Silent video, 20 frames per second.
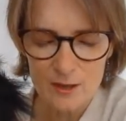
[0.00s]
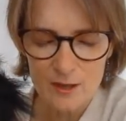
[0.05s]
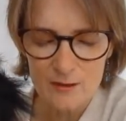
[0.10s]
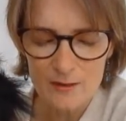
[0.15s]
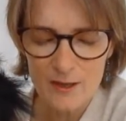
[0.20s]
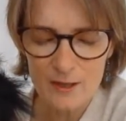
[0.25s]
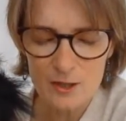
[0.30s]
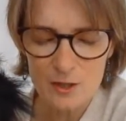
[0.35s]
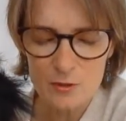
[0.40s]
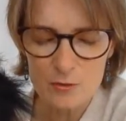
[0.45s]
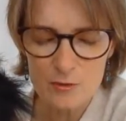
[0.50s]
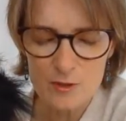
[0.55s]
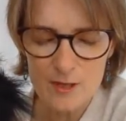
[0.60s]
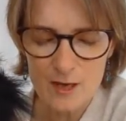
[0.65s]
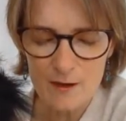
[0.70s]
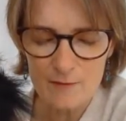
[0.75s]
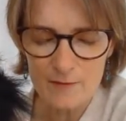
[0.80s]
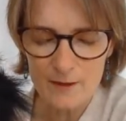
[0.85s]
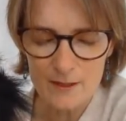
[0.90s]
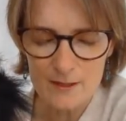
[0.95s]
that you
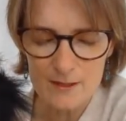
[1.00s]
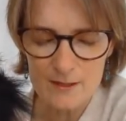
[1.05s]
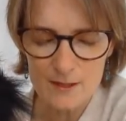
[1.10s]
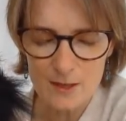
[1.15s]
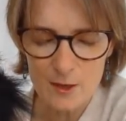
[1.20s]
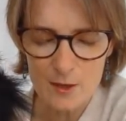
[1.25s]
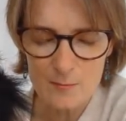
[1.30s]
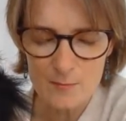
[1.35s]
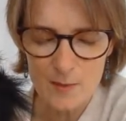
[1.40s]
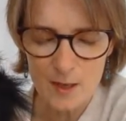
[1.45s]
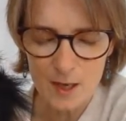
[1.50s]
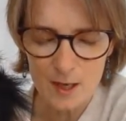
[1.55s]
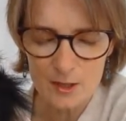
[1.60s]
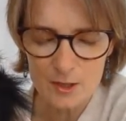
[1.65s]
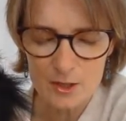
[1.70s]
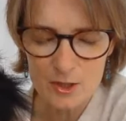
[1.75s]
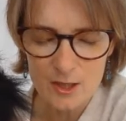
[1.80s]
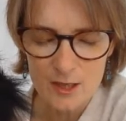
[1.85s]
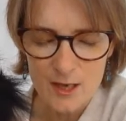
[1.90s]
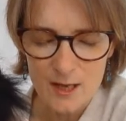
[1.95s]
love us so
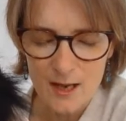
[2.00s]
much.